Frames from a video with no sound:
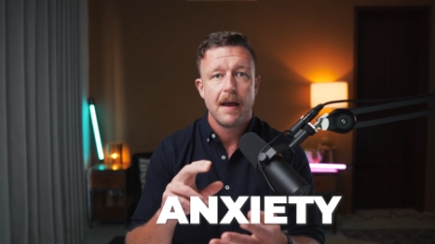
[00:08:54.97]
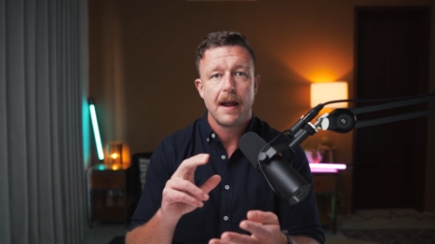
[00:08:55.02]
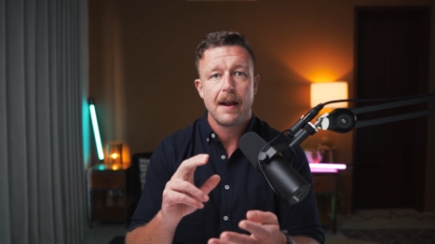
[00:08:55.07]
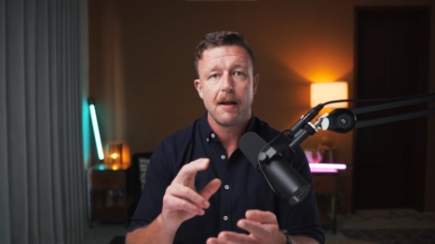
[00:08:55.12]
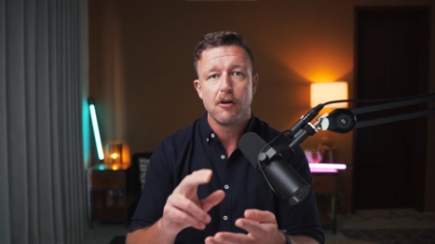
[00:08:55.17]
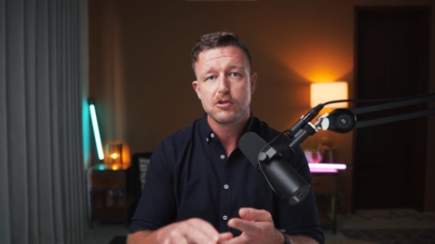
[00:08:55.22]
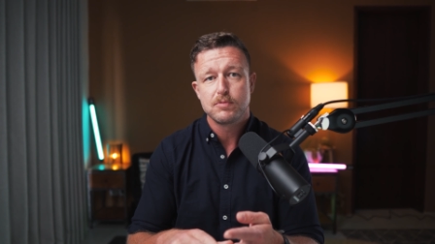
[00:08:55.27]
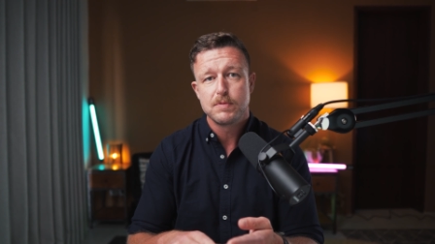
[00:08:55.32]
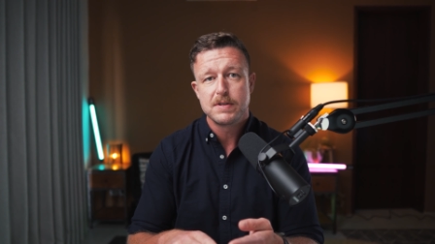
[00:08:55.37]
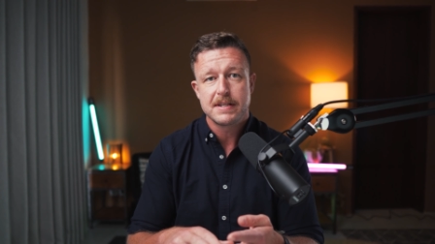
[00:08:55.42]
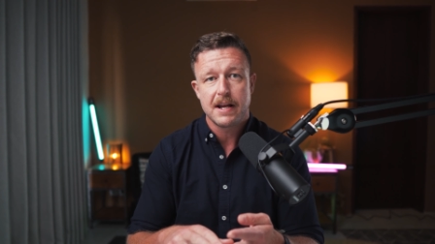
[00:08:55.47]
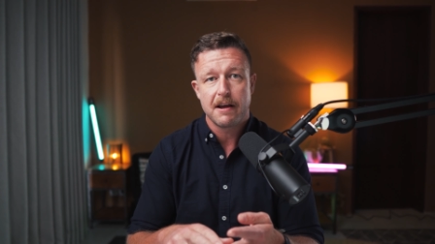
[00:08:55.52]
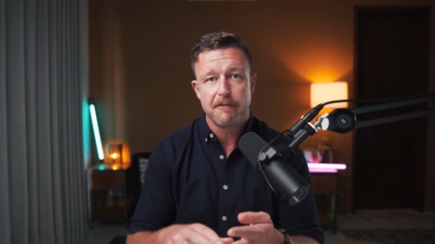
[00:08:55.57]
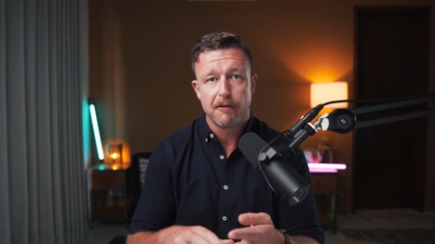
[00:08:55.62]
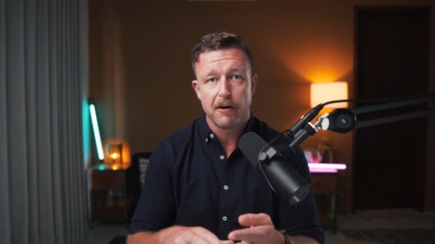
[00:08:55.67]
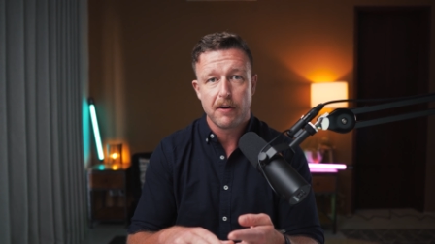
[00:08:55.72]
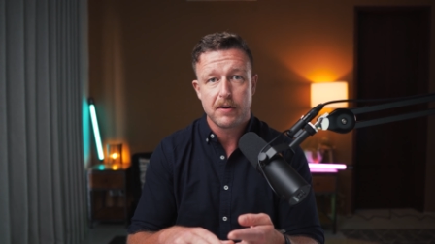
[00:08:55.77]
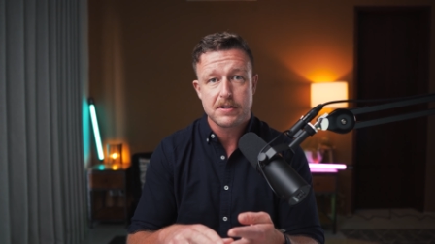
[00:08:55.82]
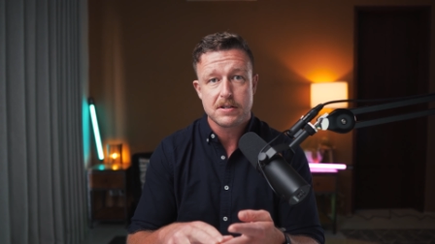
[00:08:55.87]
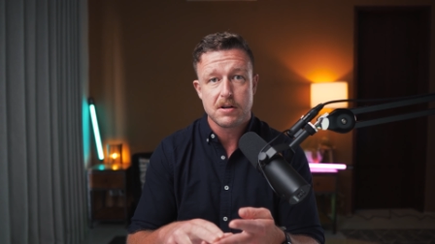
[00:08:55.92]
and helps me stay
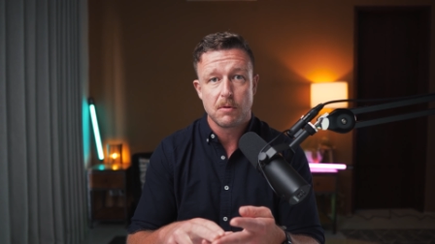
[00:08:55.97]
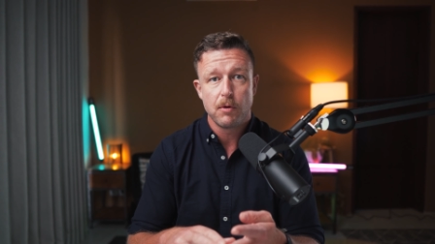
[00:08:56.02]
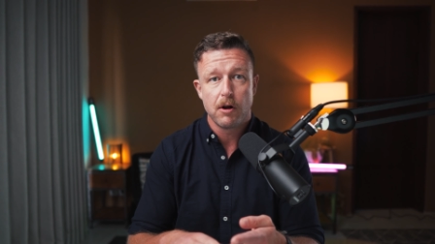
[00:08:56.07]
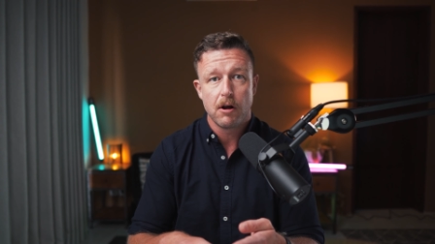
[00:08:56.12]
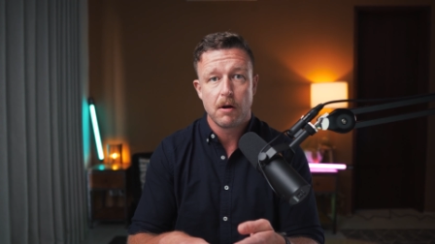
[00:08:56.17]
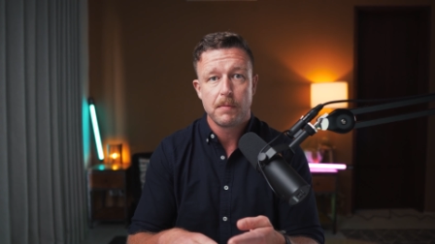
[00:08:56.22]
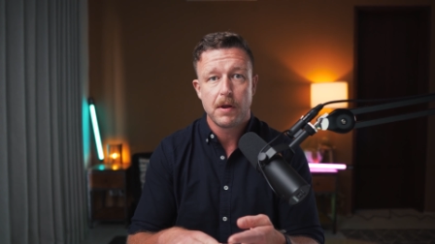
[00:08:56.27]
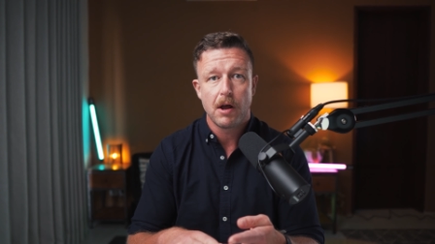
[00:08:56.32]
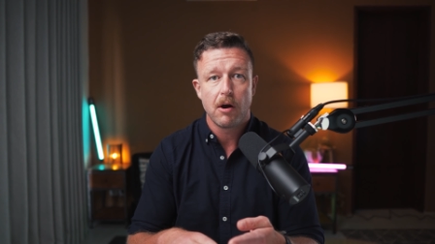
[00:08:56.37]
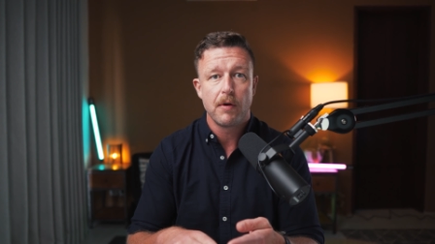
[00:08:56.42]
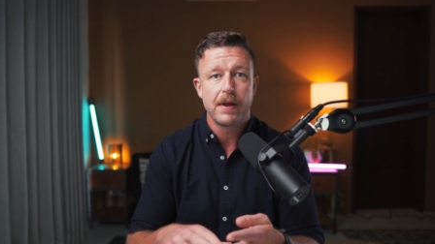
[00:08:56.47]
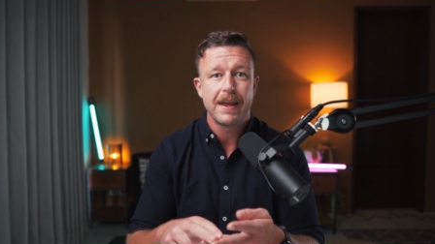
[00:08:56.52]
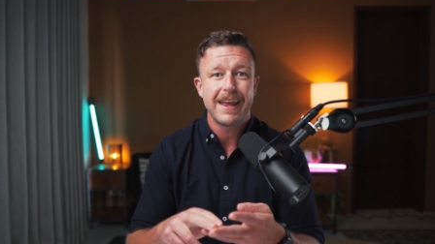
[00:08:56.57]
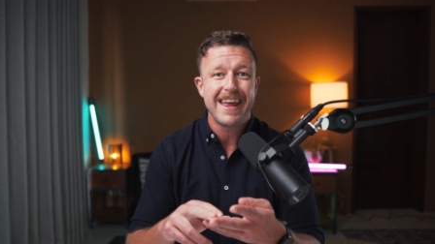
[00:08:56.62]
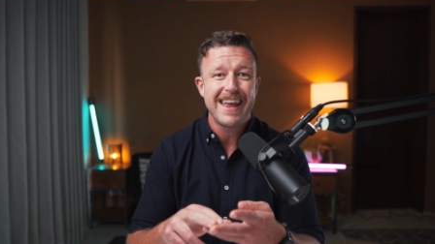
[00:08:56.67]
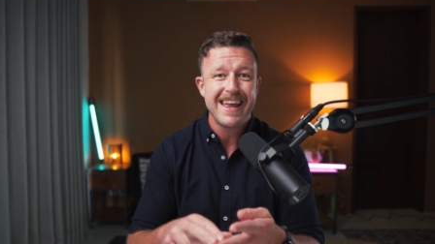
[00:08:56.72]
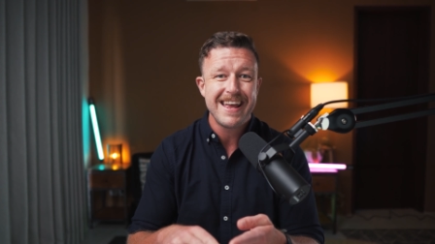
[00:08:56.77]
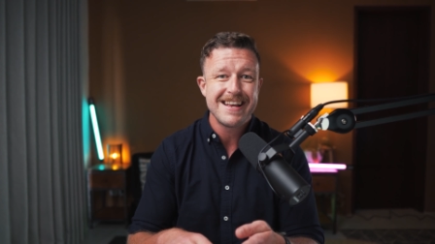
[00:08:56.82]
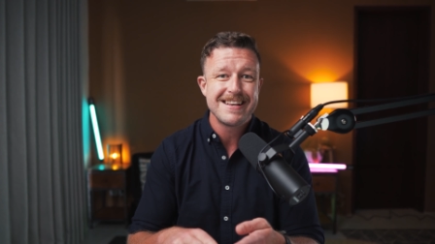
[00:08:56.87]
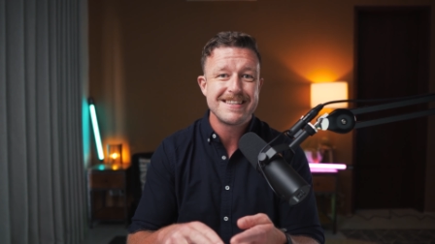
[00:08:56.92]
focused on where I'm going
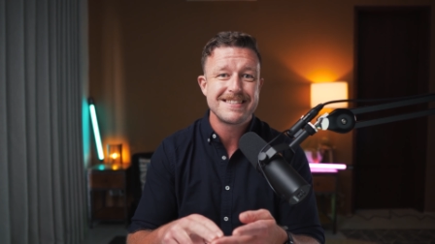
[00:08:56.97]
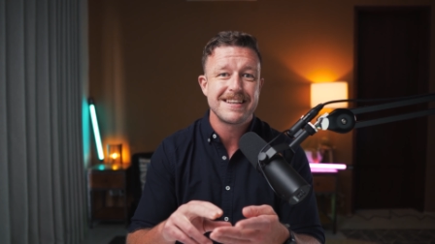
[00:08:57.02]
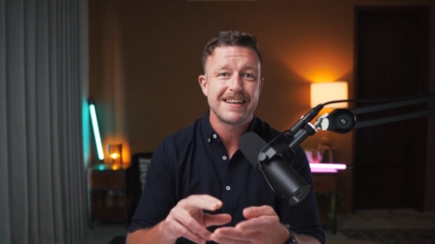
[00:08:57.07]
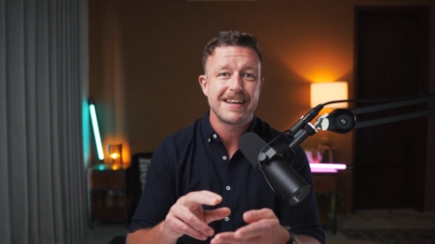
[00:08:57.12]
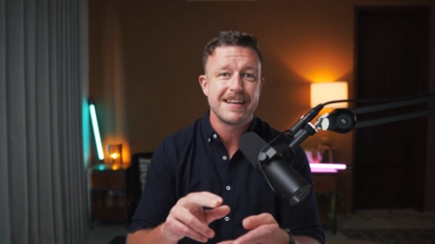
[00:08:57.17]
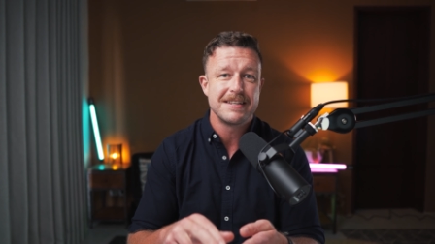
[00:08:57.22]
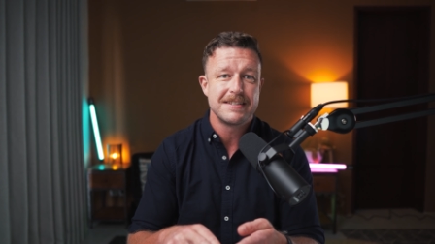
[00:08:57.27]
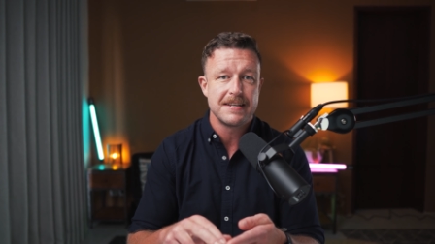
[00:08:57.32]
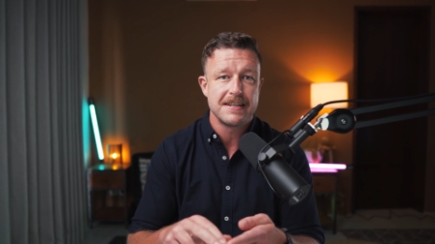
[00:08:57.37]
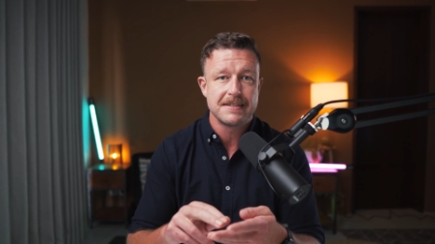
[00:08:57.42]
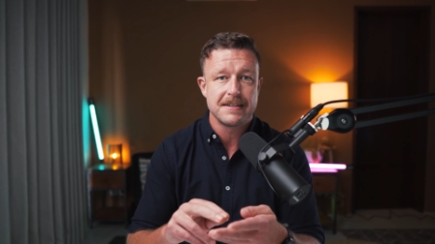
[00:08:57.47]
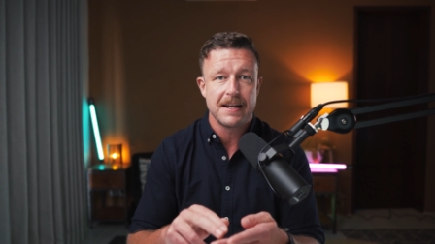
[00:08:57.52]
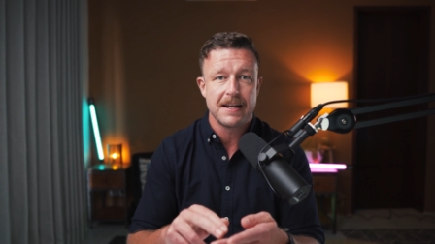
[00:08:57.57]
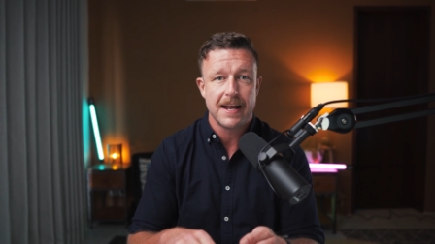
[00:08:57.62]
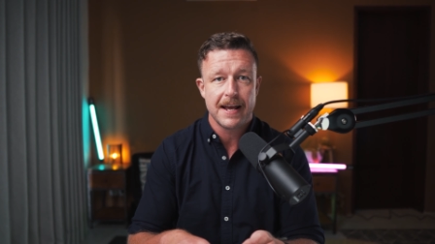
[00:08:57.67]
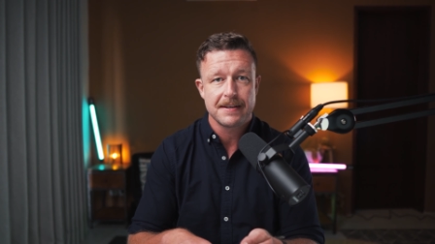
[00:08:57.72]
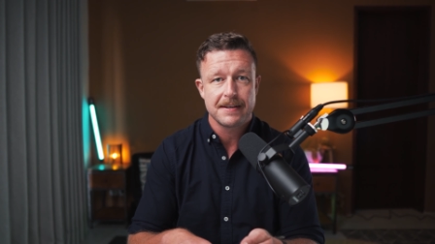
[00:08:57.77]
is consistent